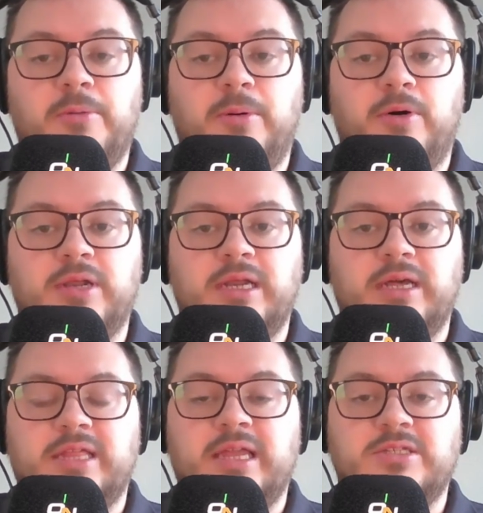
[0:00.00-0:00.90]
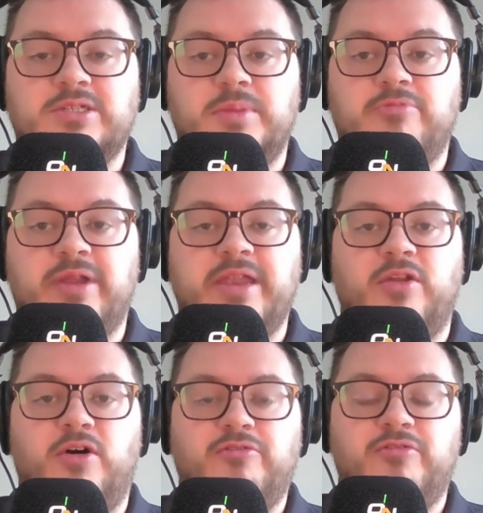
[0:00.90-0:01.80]
opponent, I think, to be
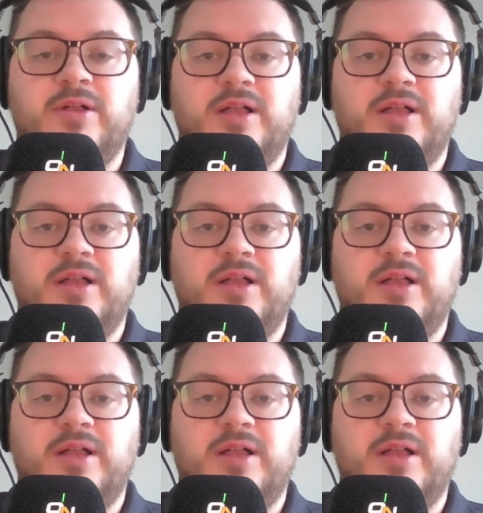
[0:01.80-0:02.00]
written off.